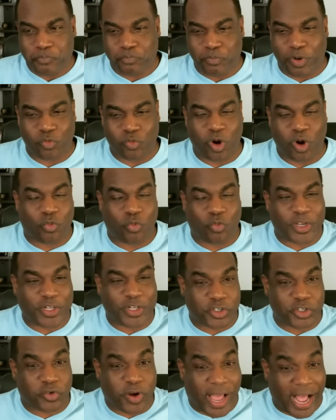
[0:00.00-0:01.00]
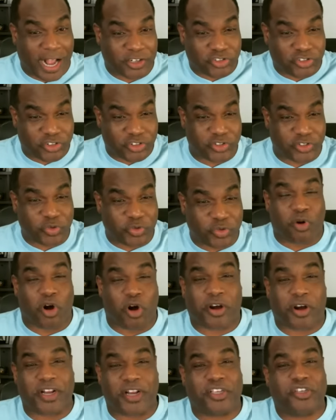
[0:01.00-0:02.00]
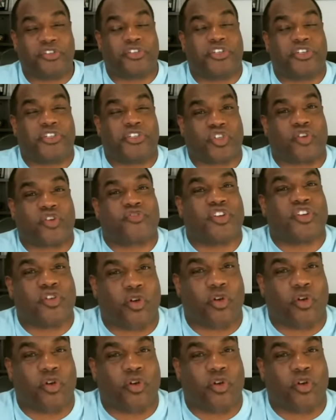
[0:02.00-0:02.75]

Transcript: but what we actually do in marketing, you deserve to